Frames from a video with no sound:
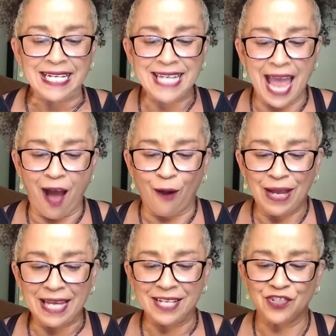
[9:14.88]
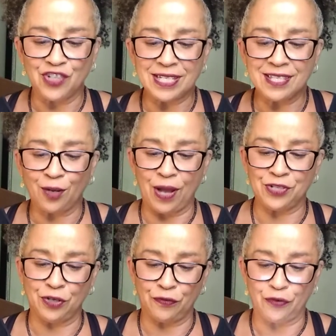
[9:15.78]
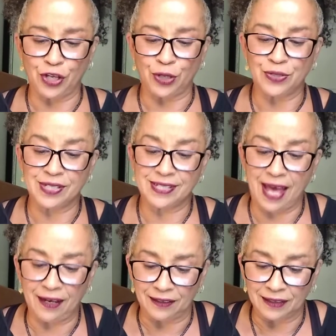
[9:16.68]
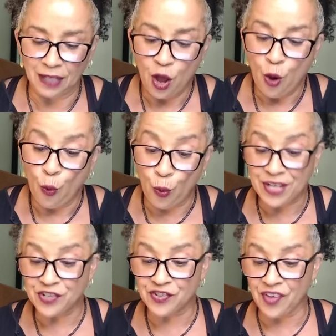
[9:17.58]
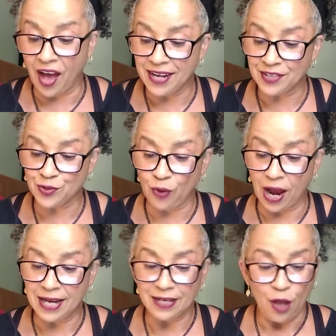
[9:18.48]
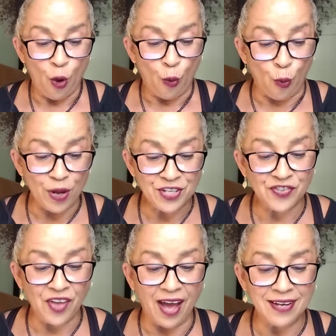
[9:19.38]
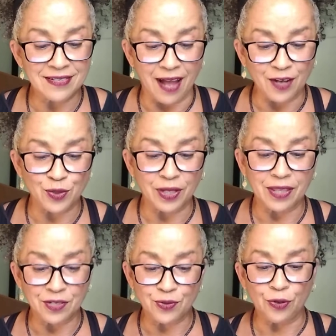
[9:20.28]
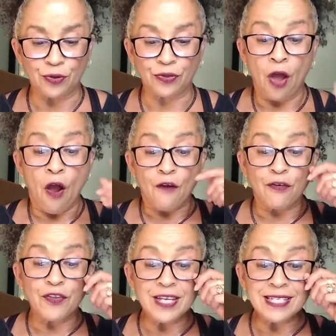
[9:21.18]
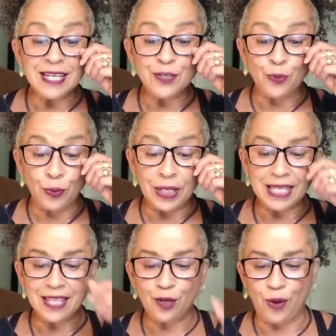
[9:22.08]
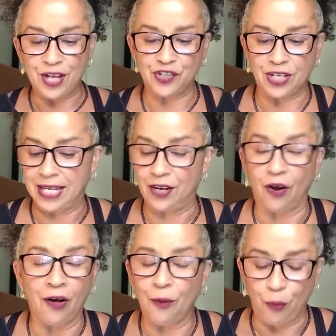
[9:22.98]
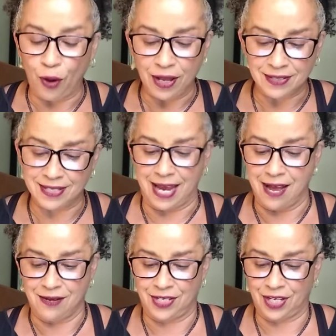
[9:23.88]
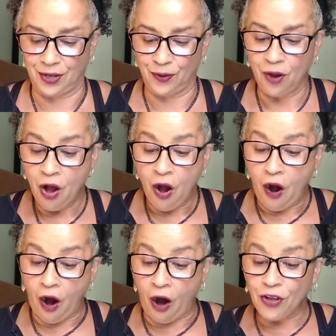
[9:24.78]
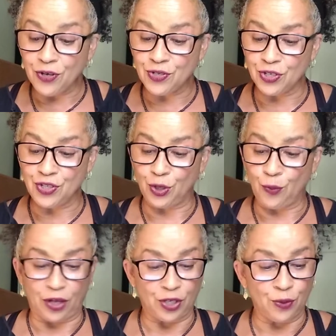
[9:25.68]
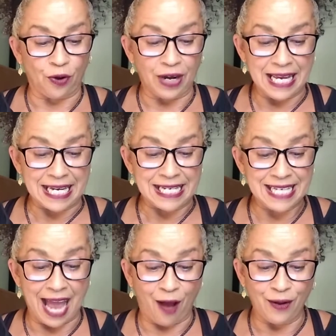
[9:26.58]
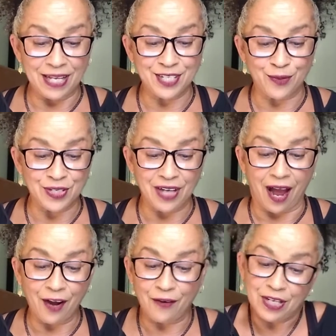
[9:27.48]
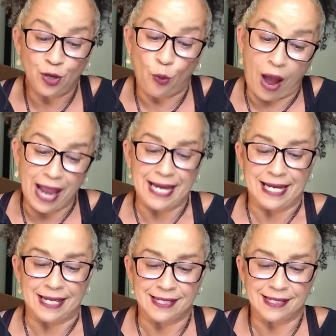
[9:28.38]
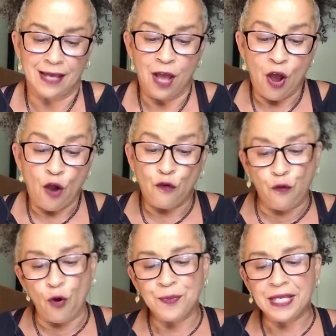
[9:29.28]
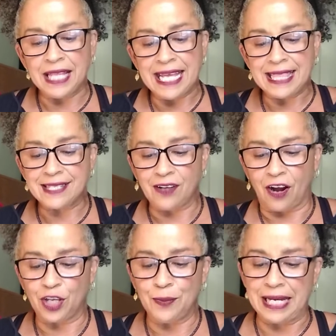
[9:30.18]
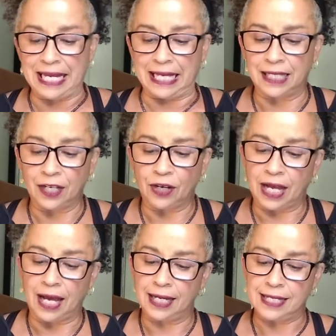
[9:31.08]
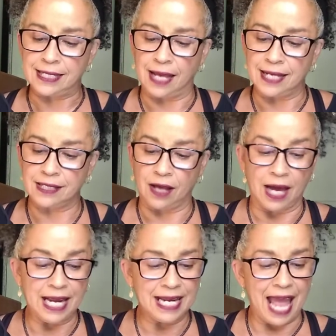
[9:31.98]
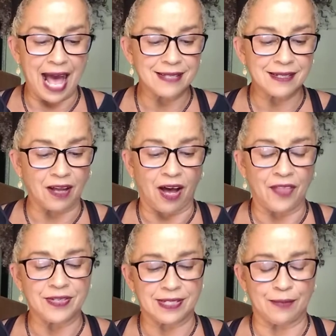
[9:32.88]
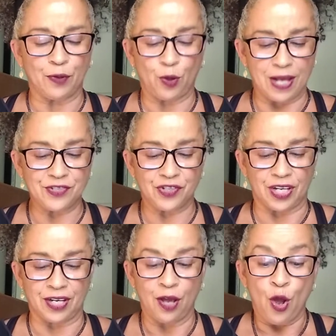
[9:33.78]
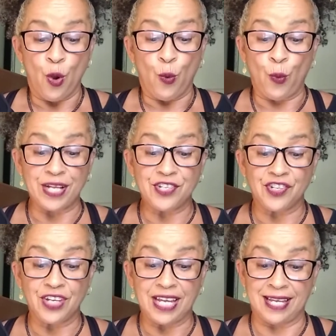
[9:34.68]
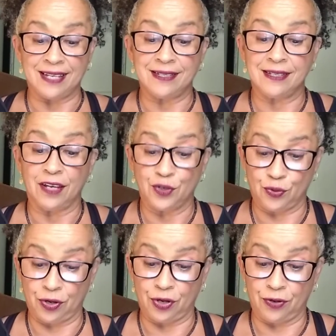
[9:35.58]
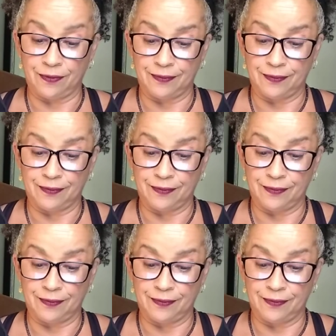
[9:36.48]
Now, it is just the question for you to settle. Which side is right? Which side is actually the truth? For this is really the question it all boils down to. All you should do while you are in doubt is to retire into quietness. Formulate this argument in clear-cut, concise thought, and ask God the simple question, which is true?